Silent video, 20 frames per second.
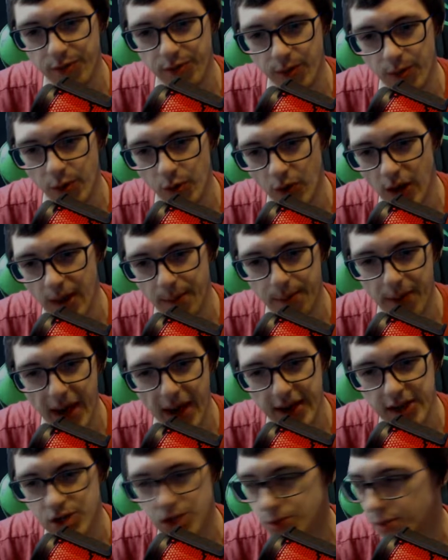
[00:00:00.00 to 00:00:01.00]
from the ramp
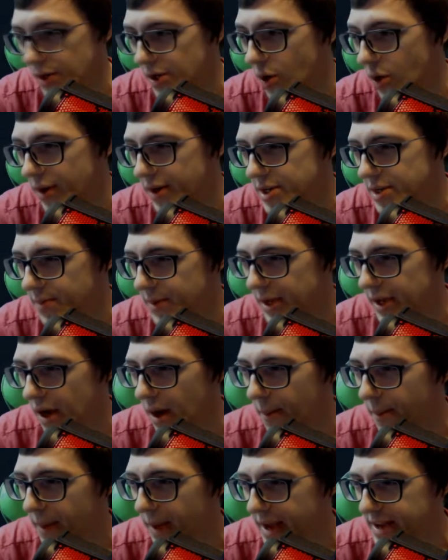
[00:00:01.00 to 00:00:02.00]
package, but going to be
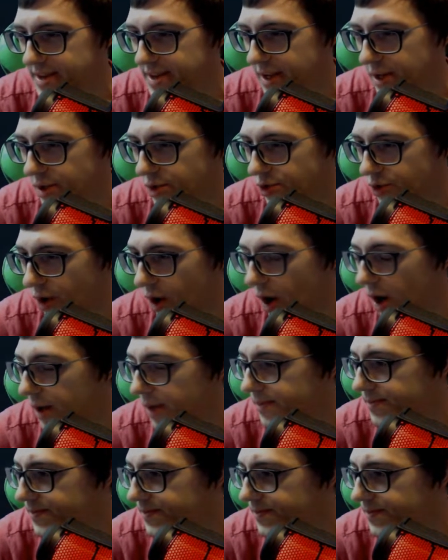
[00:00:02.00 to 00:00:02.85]
amazing draw.